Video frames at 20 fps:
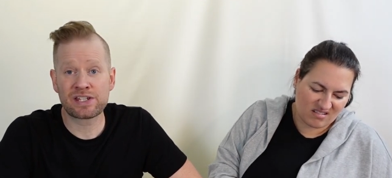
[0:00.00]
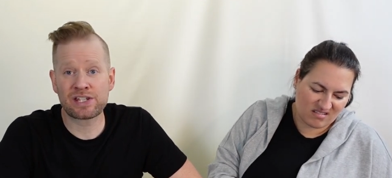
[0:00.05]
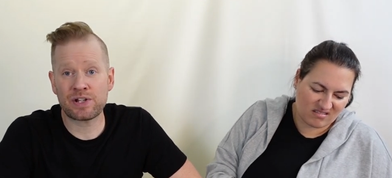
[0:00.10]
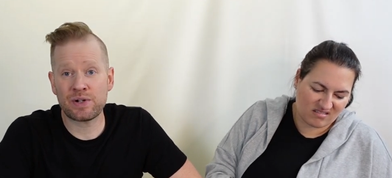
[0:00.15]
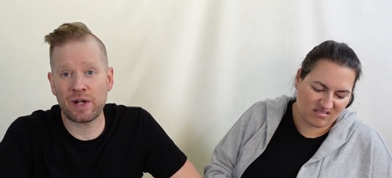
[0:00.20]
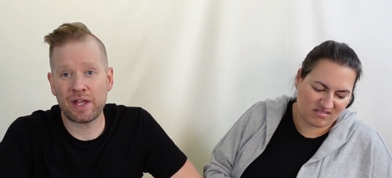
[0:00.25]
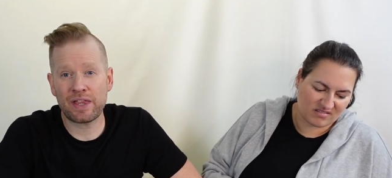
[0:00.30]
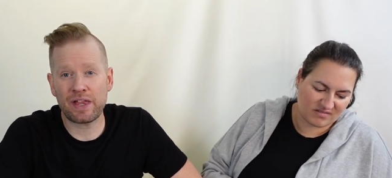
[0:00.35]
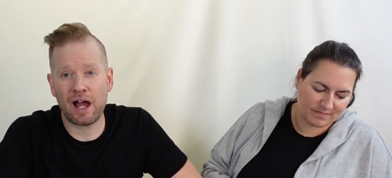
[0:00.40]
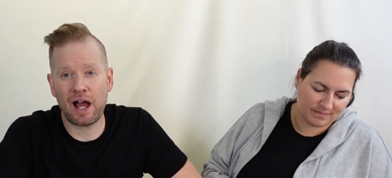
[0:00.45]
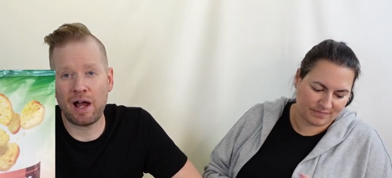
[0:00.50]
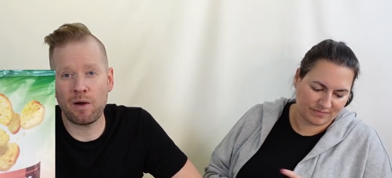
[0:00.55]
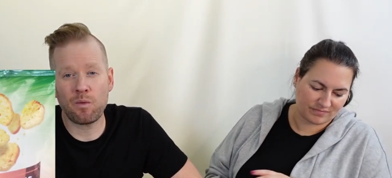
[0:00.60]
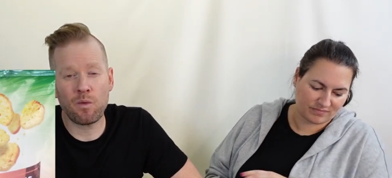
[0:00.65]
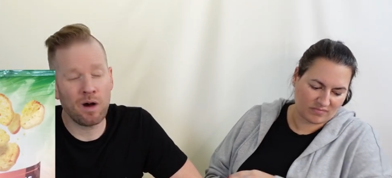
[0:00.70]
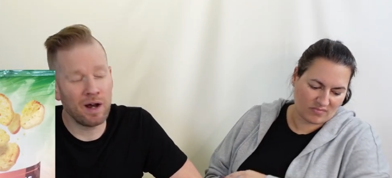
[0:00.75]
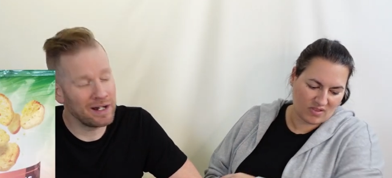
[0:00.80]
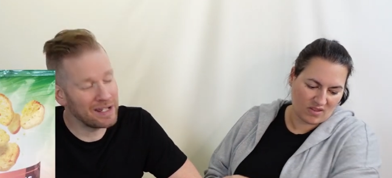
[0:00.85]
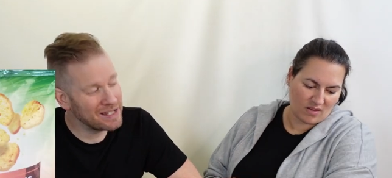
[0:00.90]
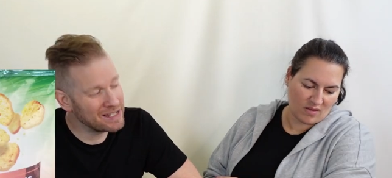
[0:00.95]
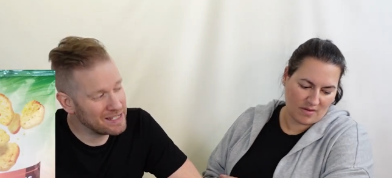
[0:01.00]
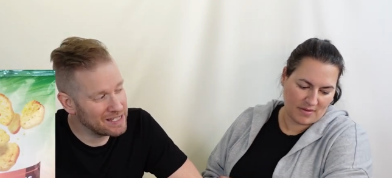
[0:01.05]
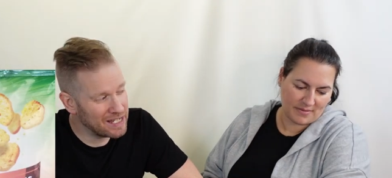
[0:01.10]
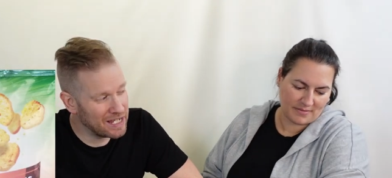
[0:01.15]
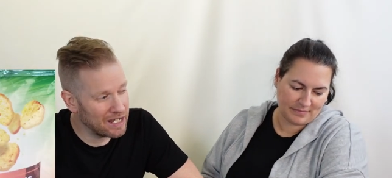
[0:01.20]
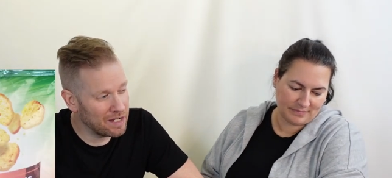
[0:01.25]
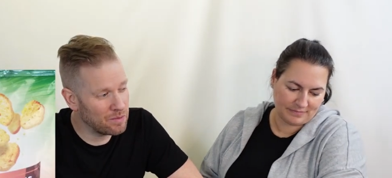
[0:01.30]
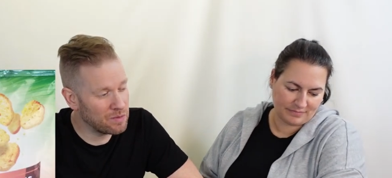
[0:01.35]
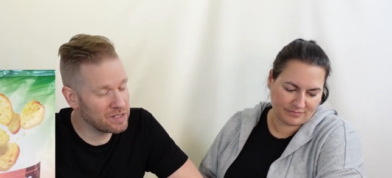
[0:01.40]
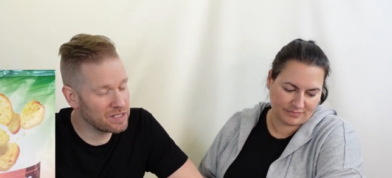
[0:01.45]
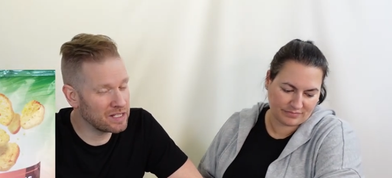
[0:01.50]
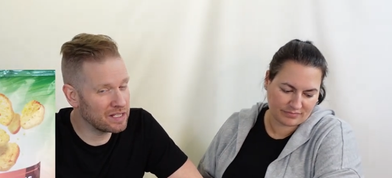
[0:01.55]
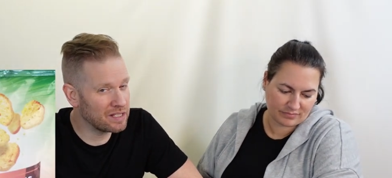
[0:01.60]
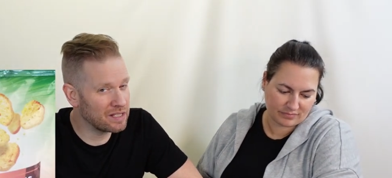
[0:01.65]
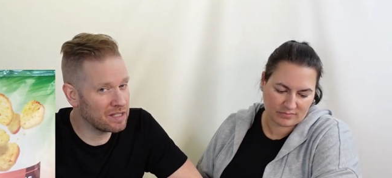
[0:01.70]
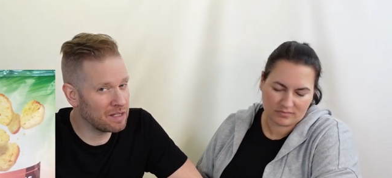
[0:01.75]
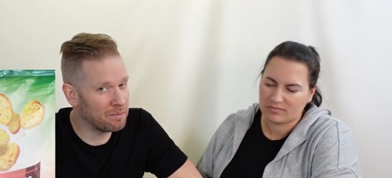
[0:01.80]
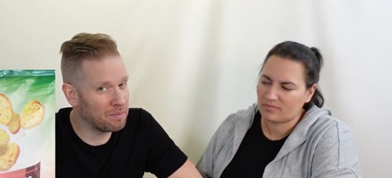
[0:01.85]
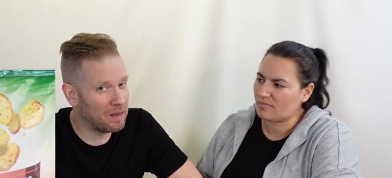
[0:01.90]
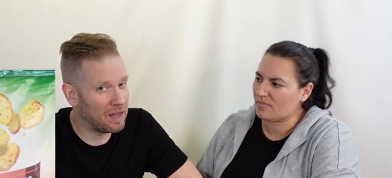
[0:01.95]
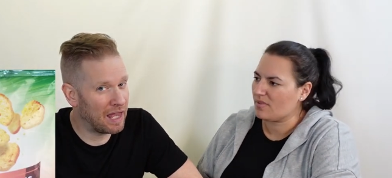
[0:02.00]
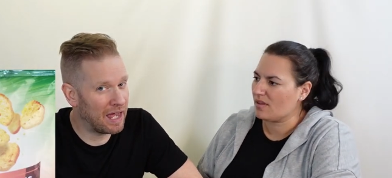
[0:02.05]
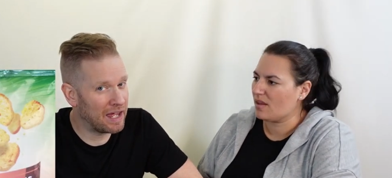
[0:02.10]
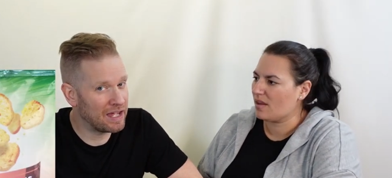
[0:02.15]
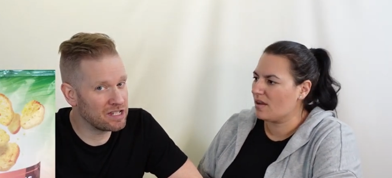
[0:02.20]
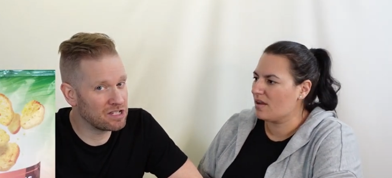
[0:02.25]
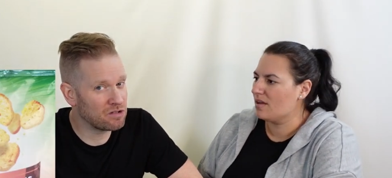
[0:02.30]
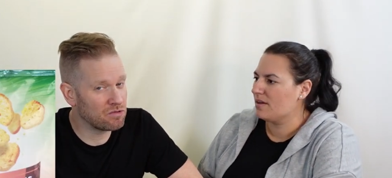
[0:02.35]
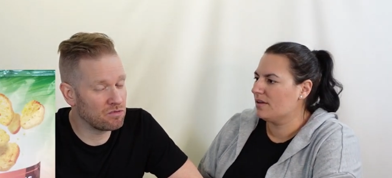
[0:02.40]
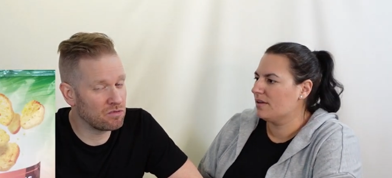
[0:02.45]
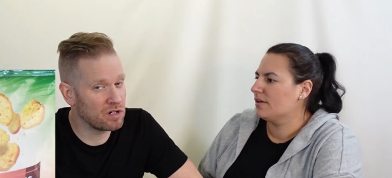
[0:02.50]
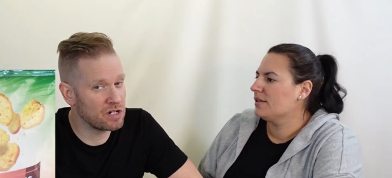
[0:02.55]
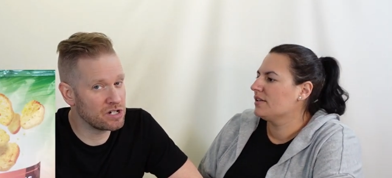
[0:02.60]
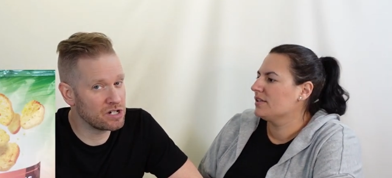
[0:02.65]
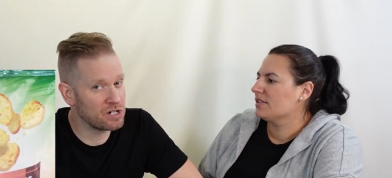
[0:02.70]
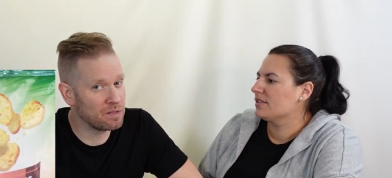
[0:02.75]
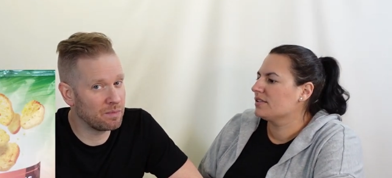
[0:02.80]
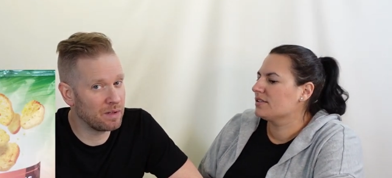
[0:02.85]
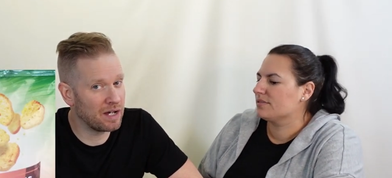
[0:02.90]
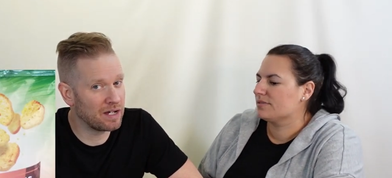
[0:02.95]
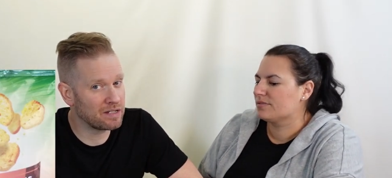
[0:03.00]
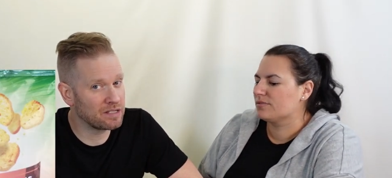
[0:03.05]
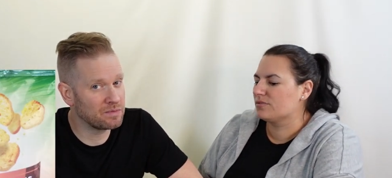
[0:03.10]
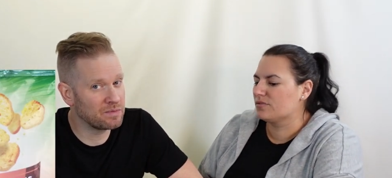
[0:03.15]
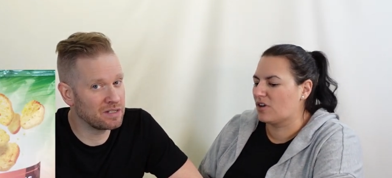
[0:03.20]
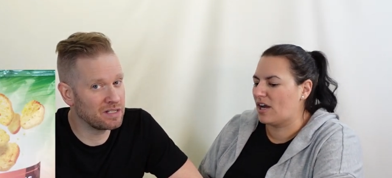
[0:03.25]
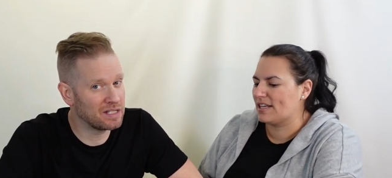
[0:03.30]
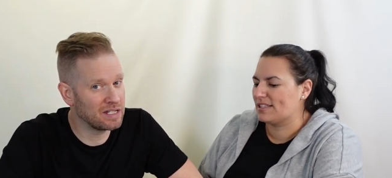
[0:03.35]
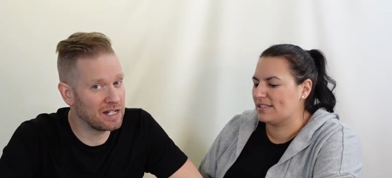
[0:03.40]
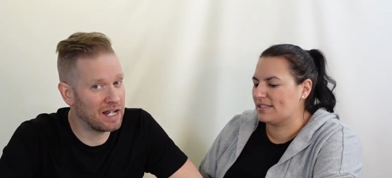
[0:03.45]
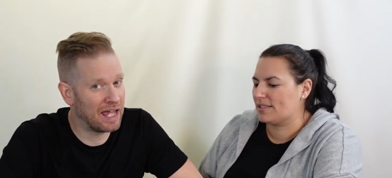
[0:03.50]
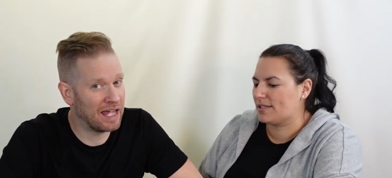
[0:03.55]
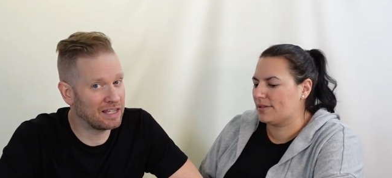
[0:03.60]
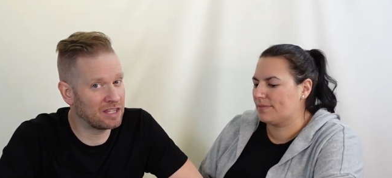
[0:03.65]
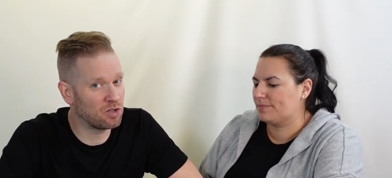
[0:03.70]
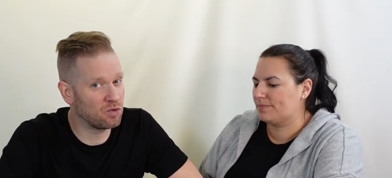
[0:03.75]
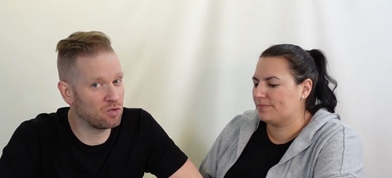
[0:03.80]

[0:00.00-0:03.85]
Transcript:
Speaker 1: So I, I want to say, was it the last Russia box we Rusk. did had